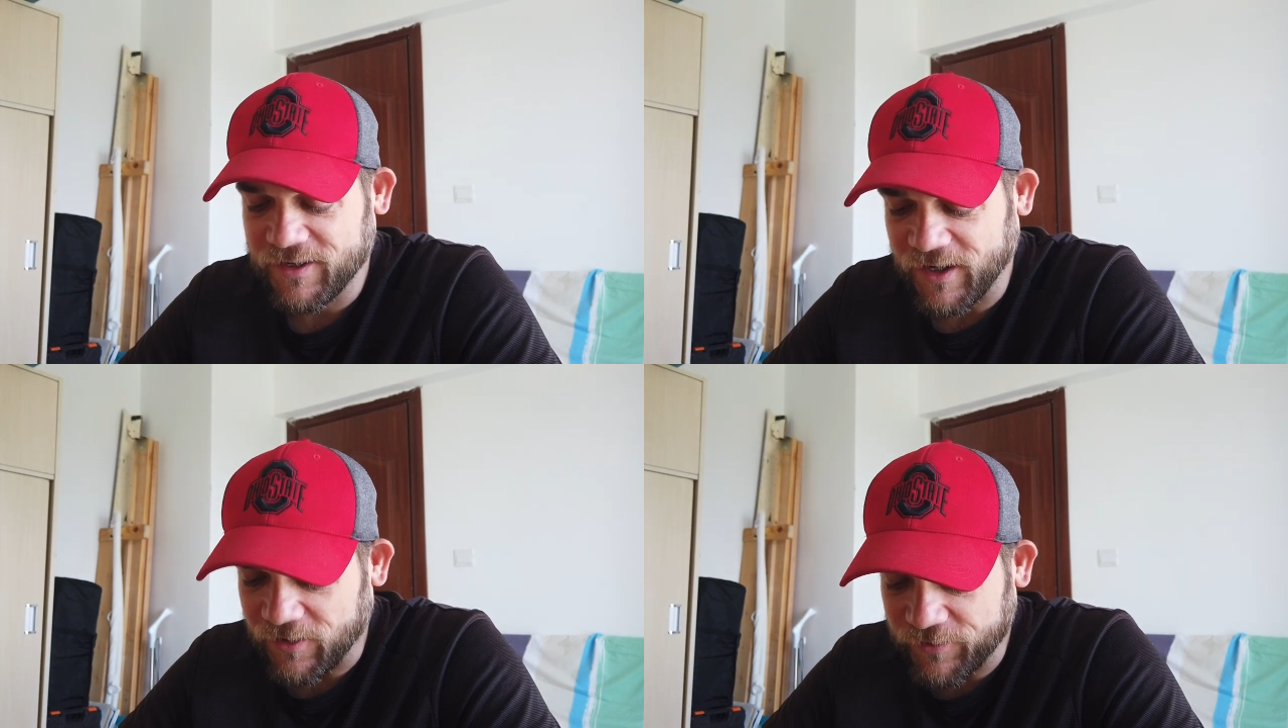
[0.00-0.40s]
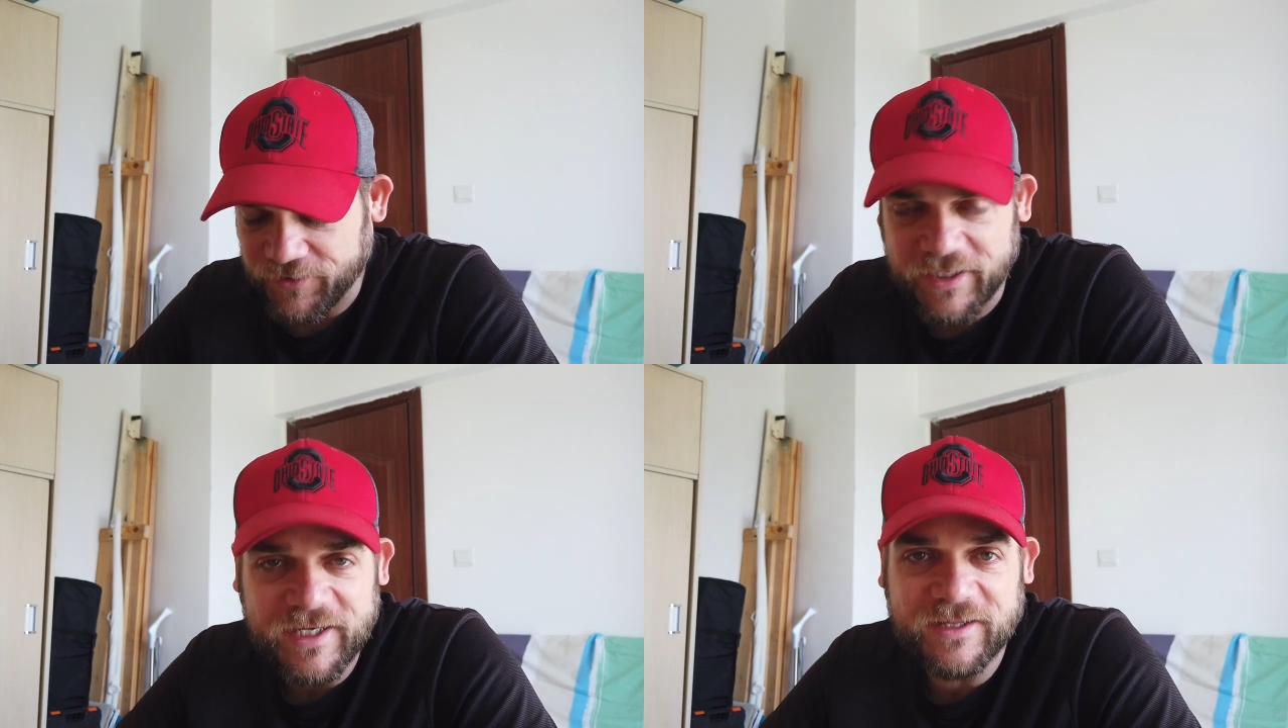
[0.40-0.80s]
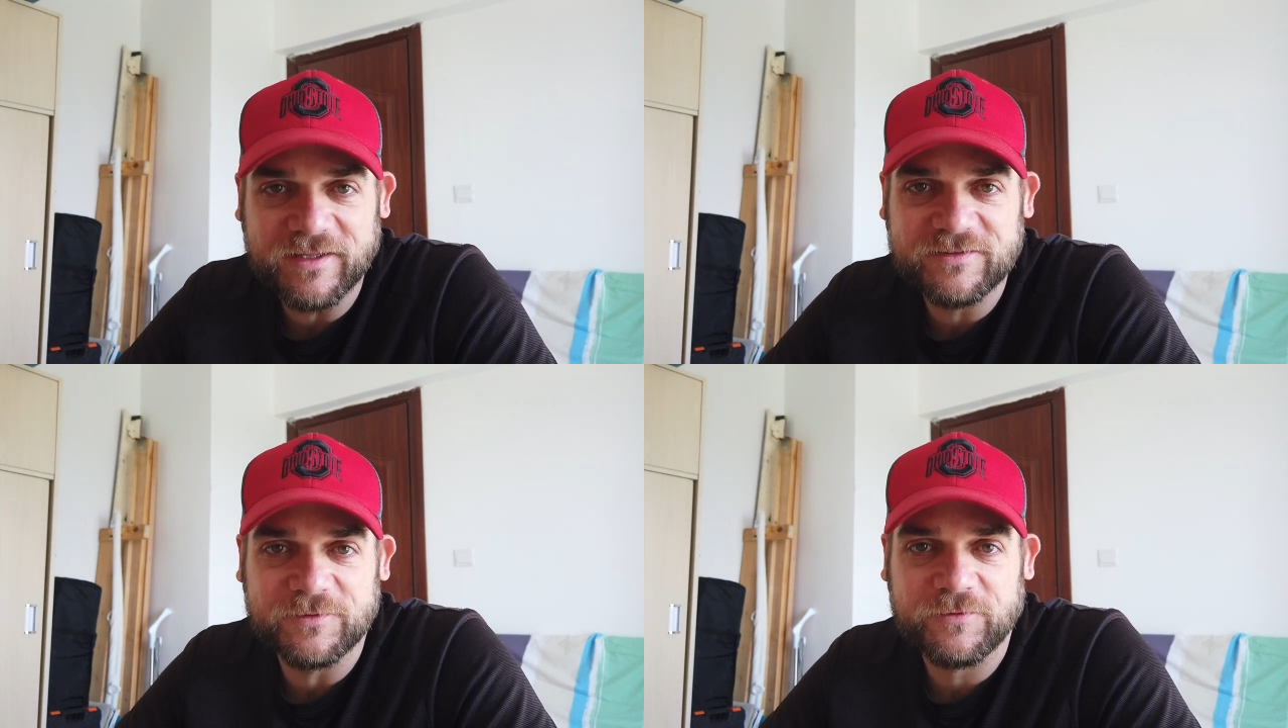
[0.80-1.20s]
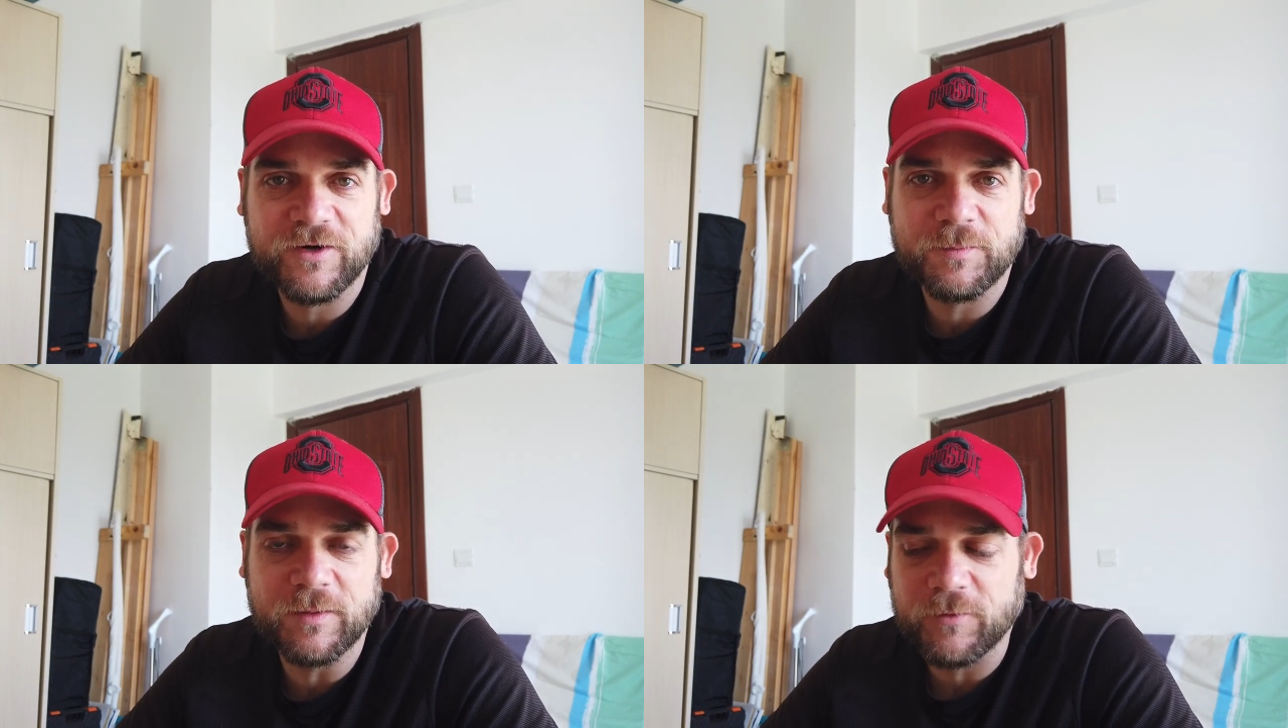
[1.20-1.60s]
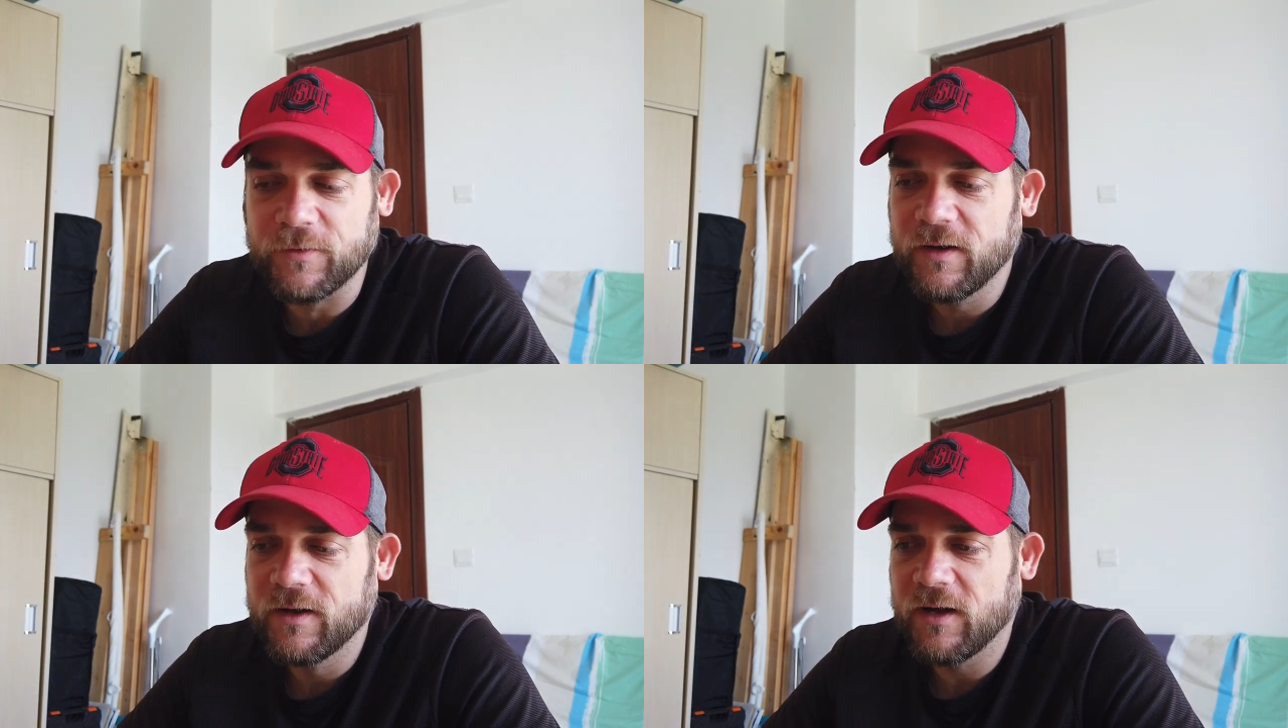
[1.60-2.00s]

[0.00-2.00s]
when you're eating this in front of people.